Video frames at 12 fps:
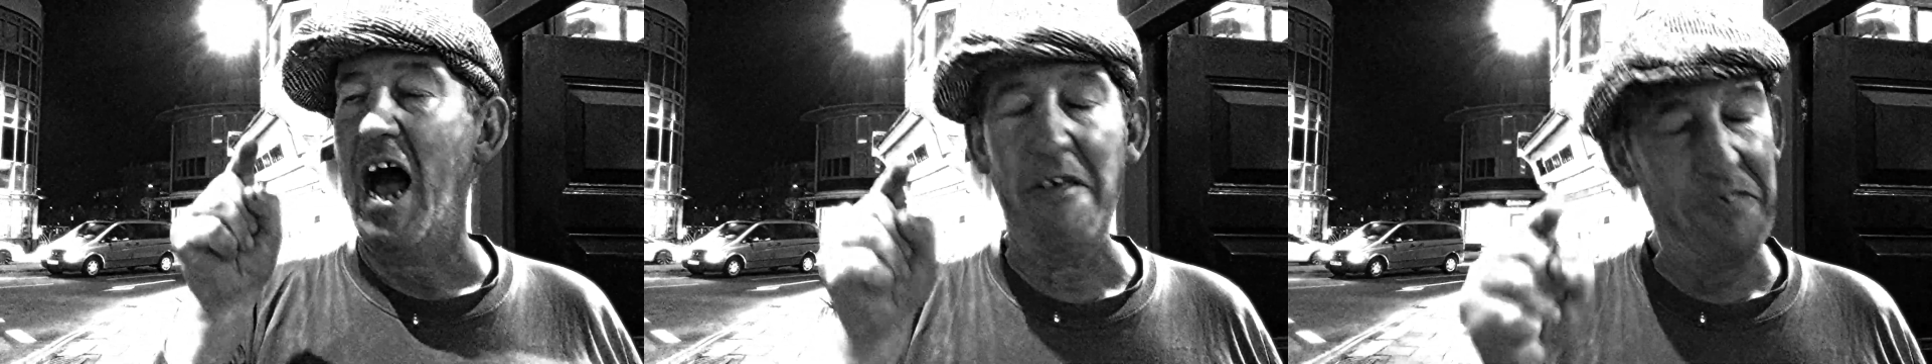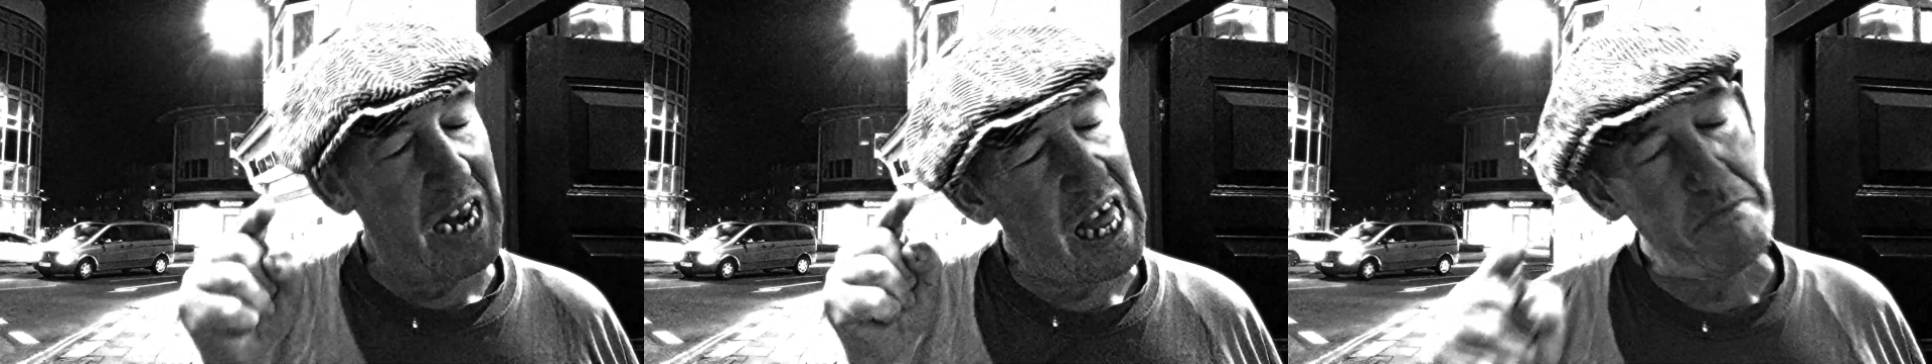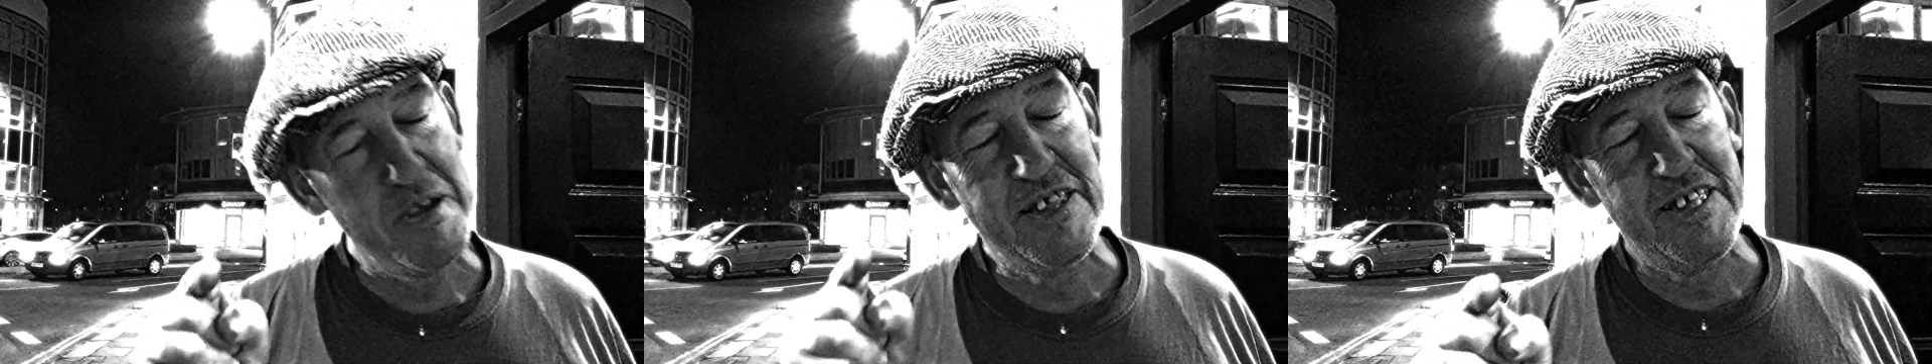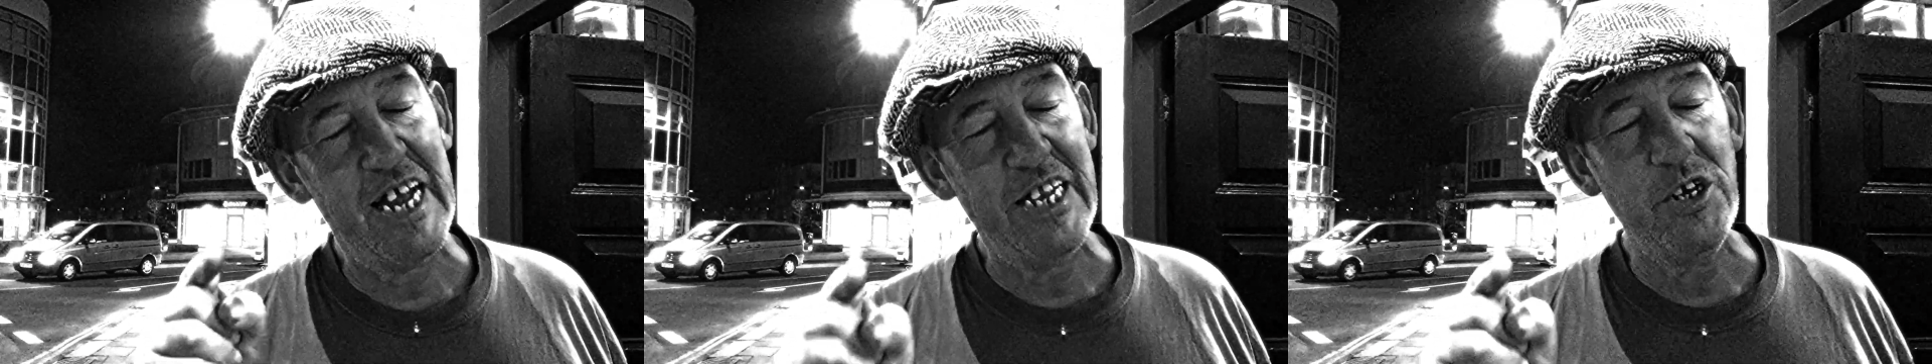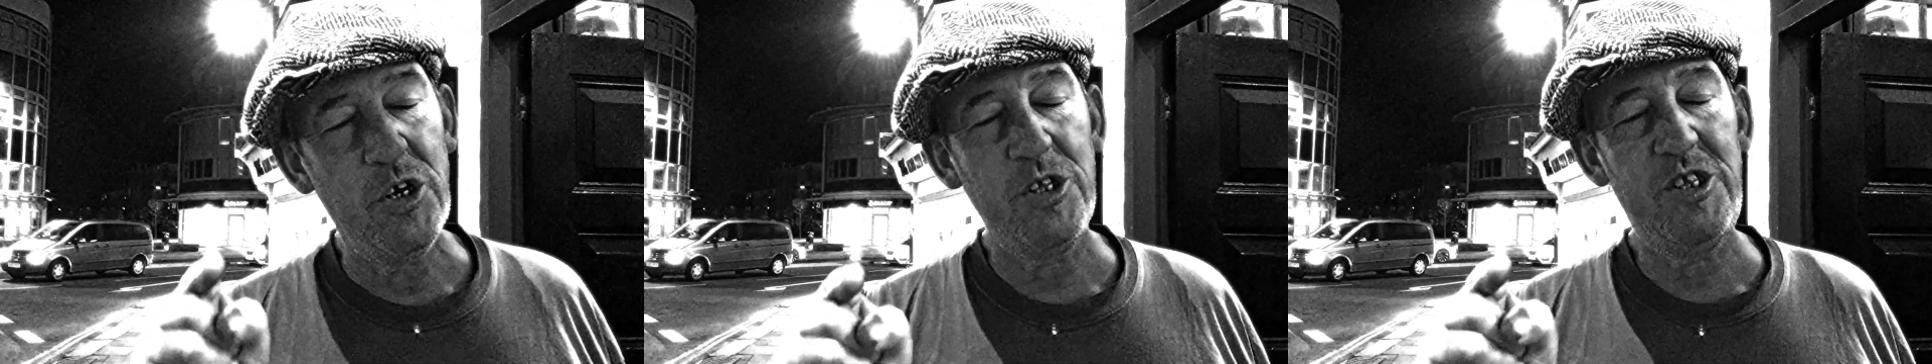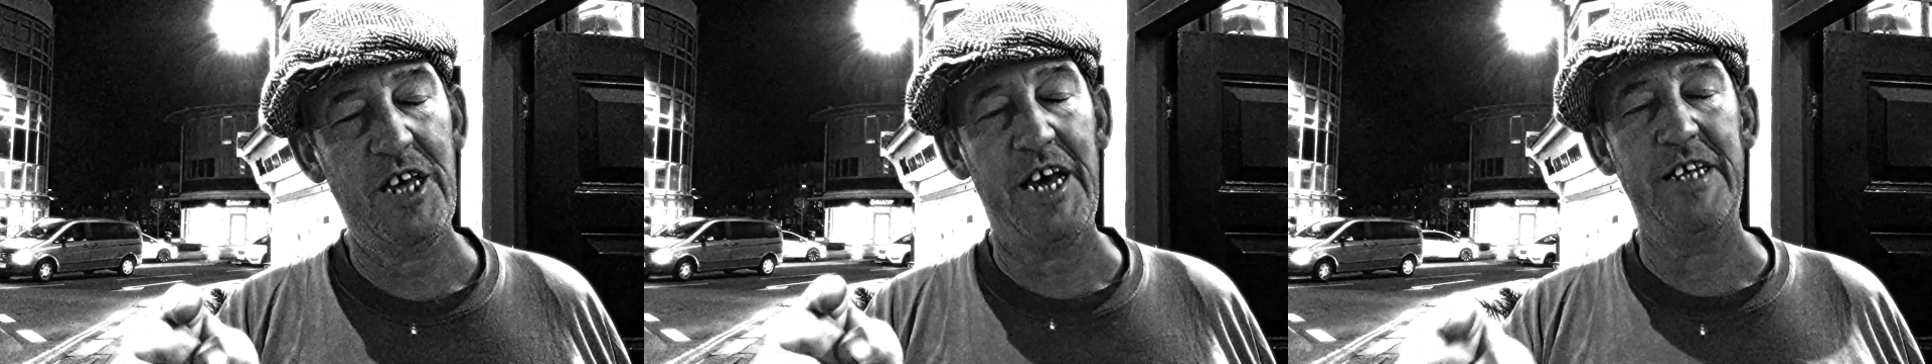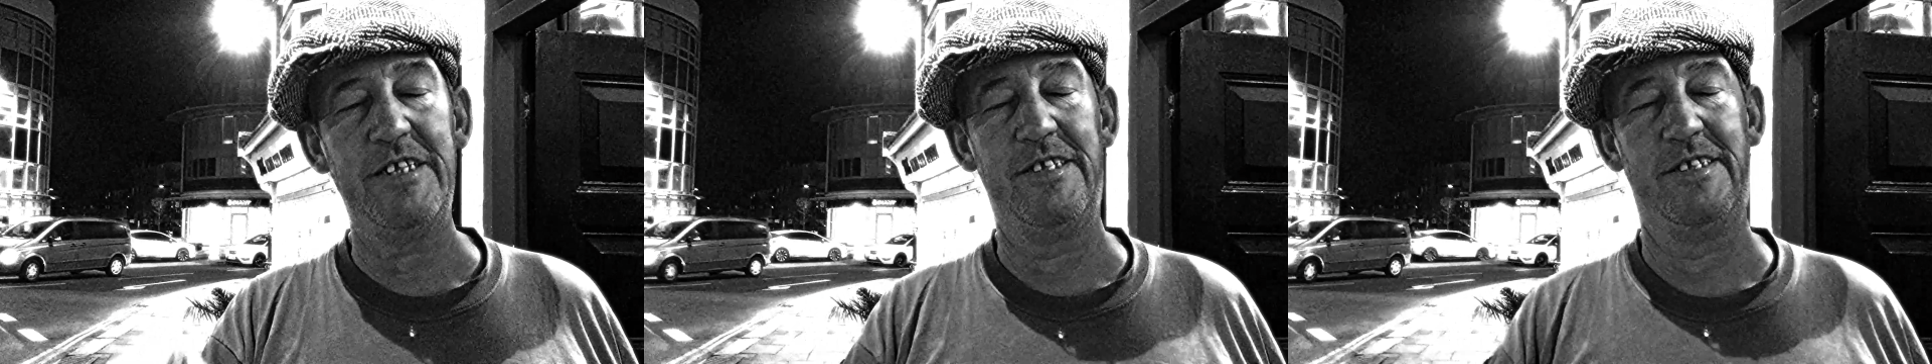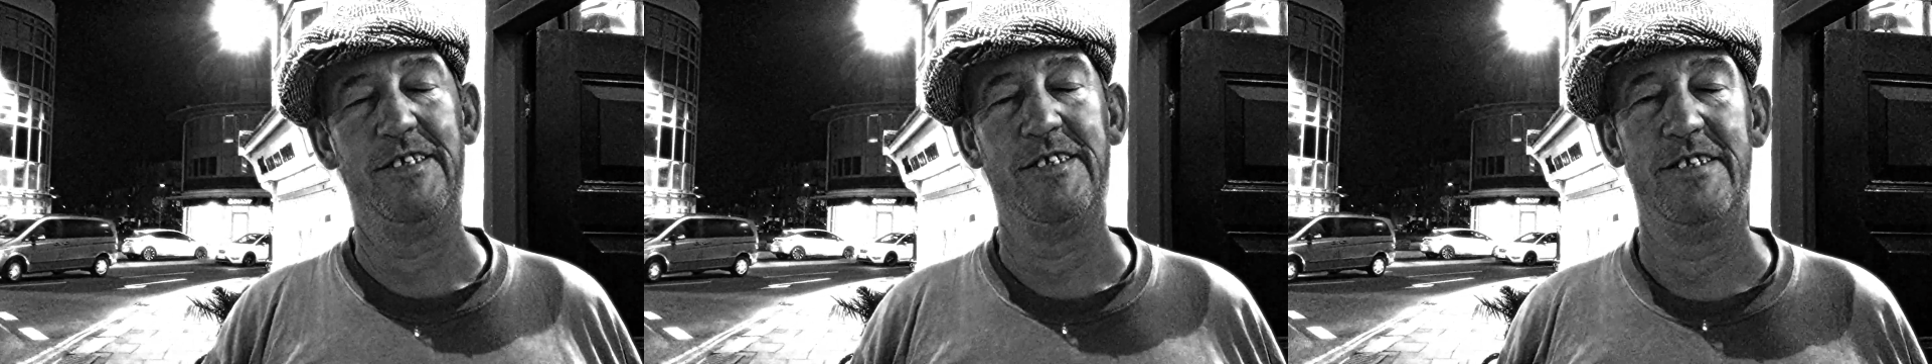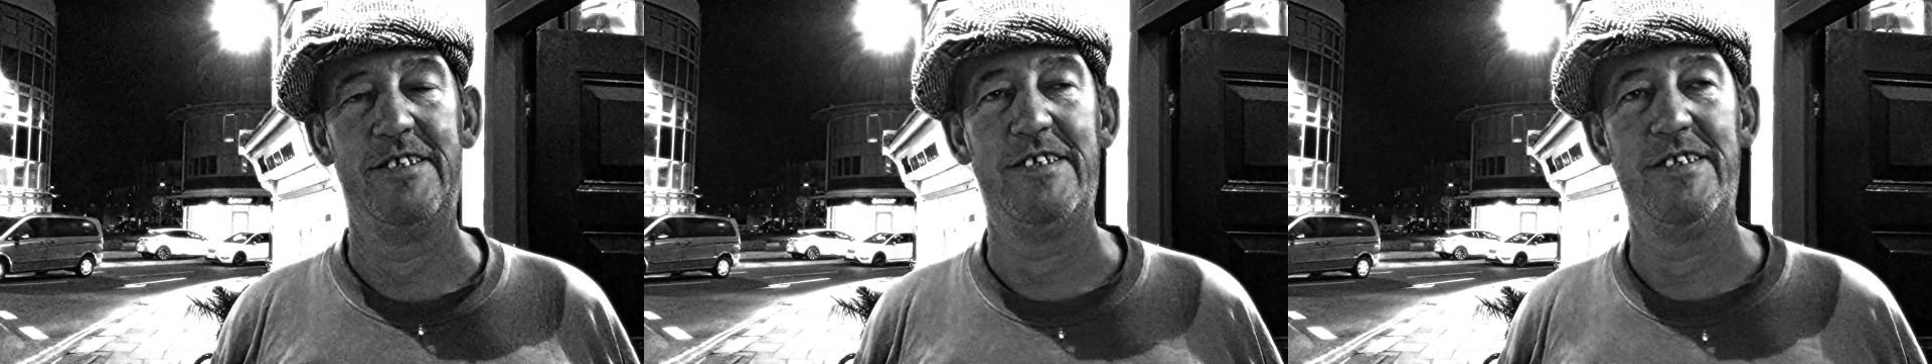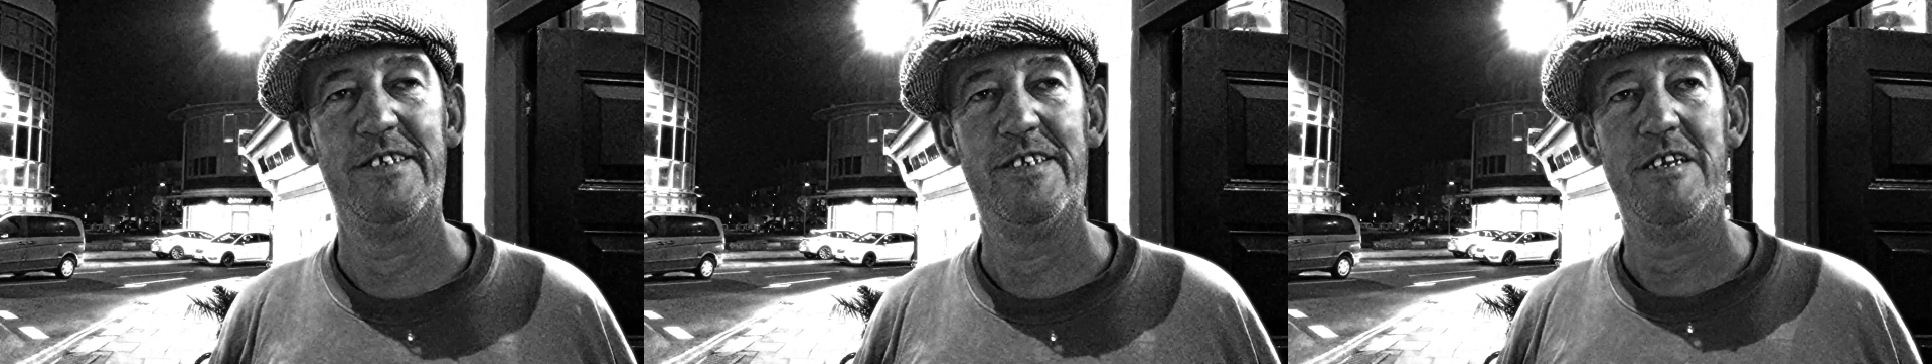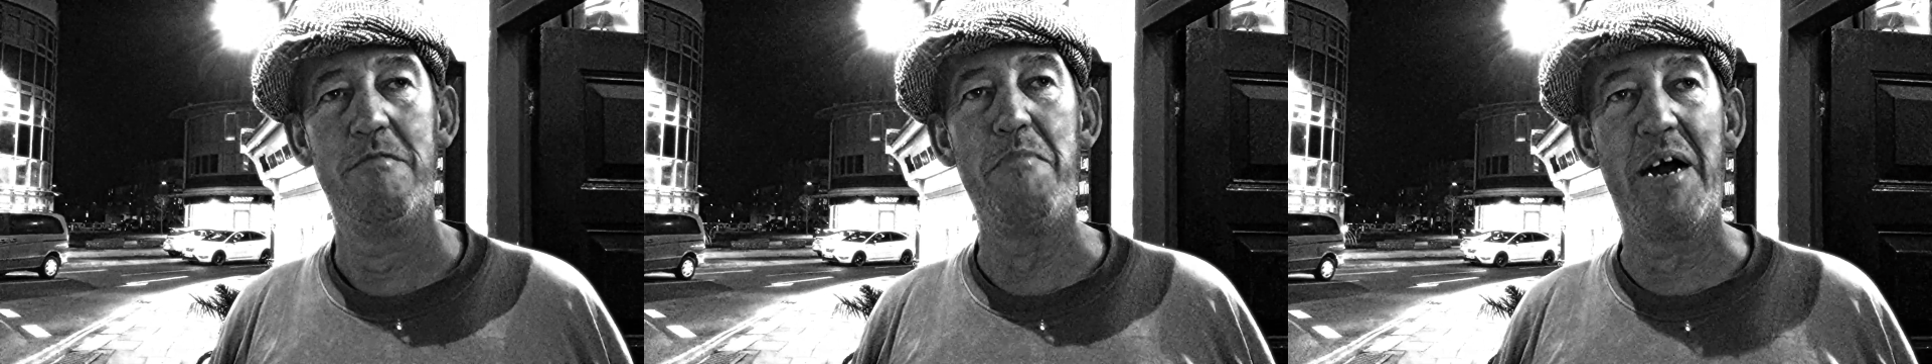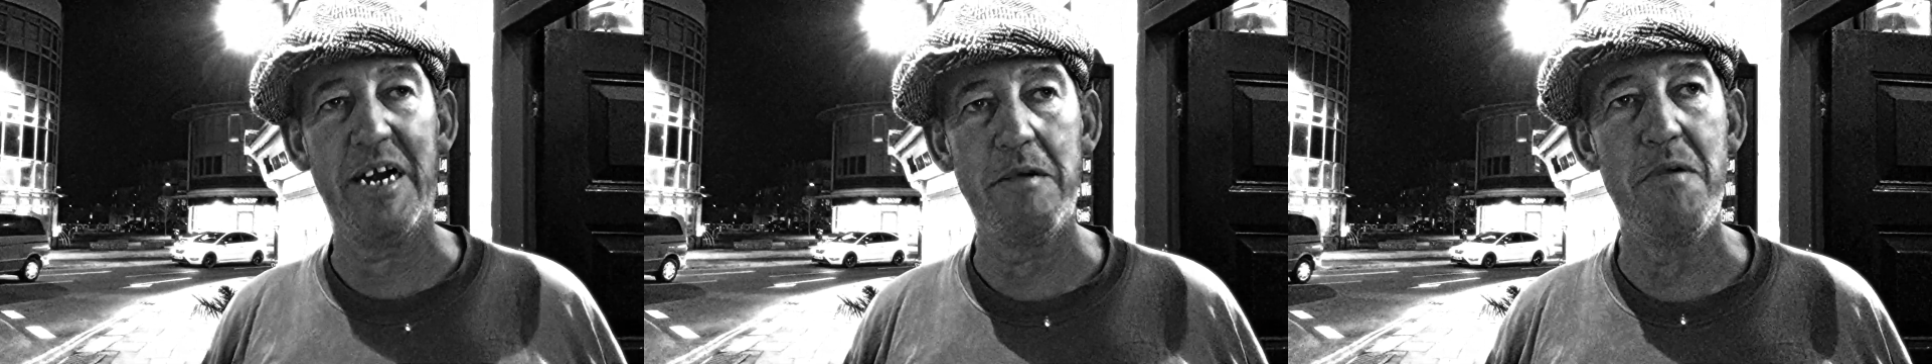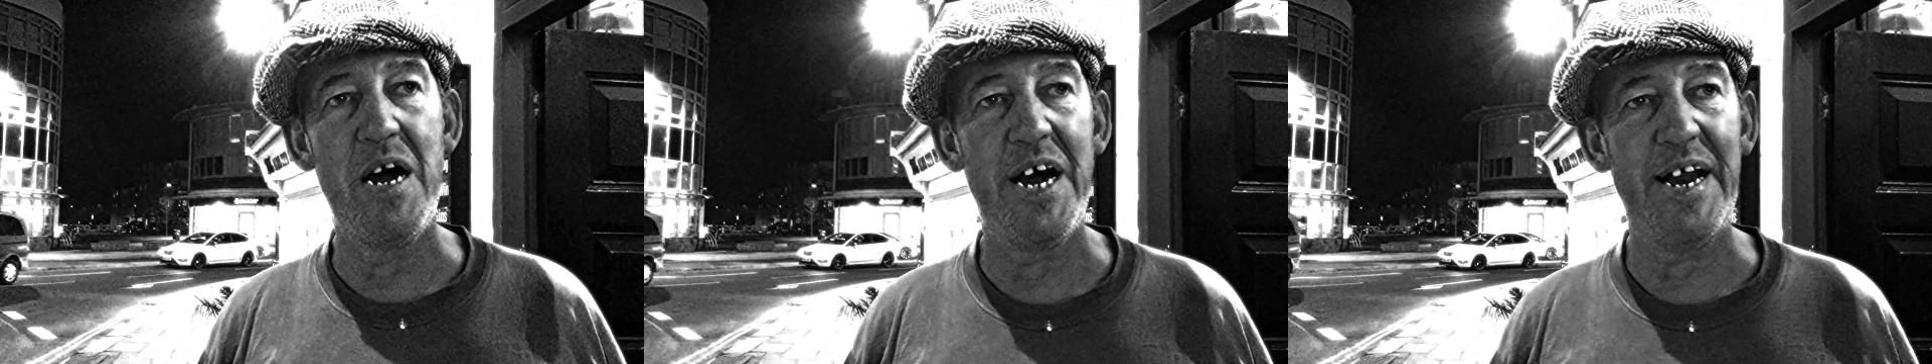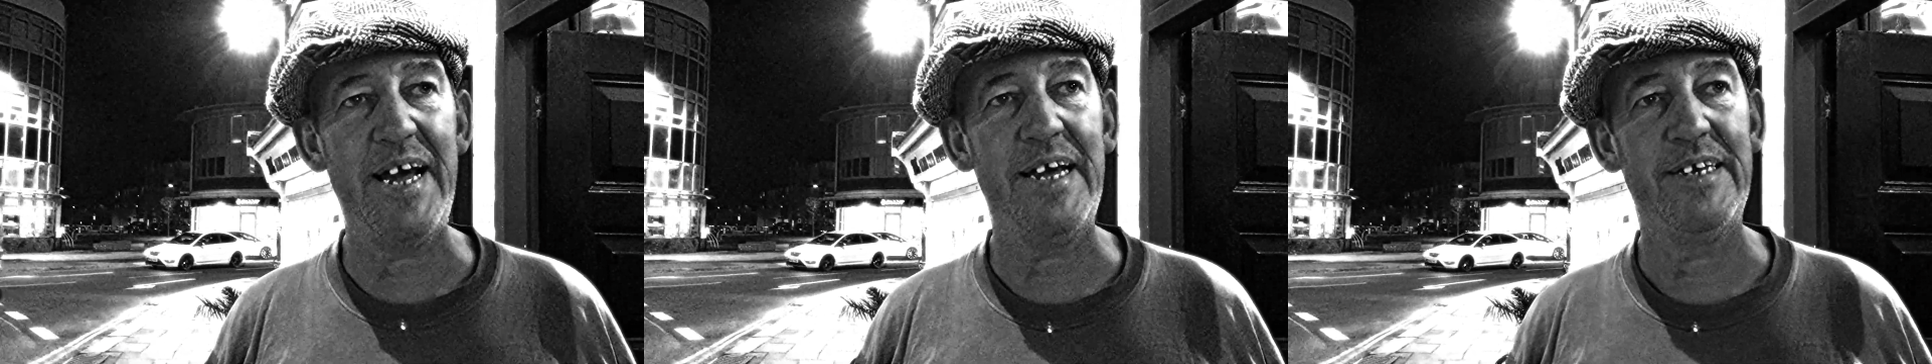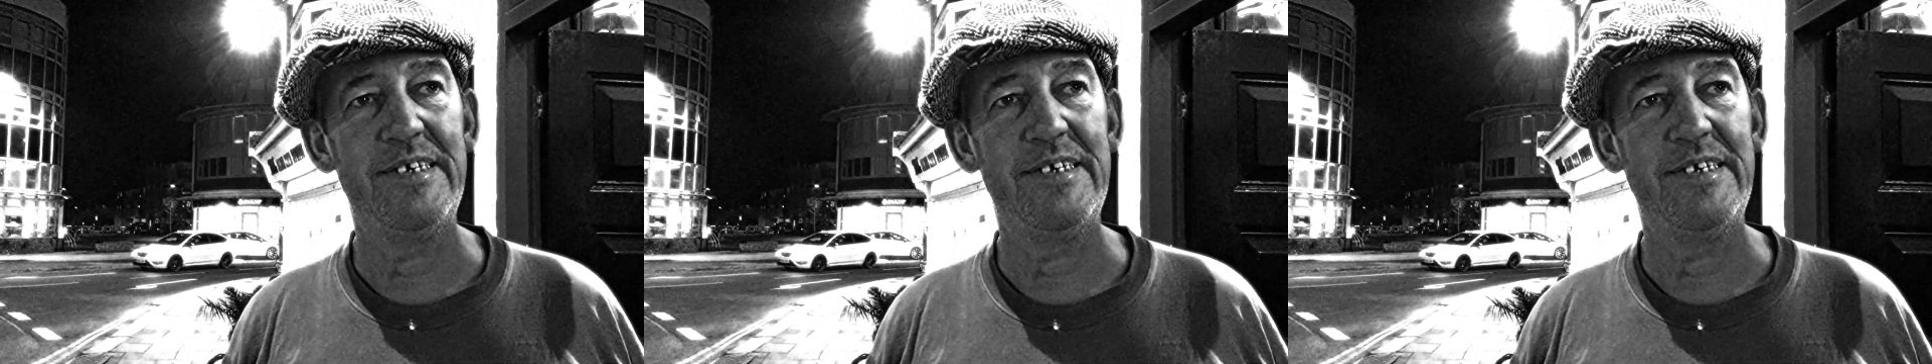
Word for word: And let me tell your tale, MacNamara,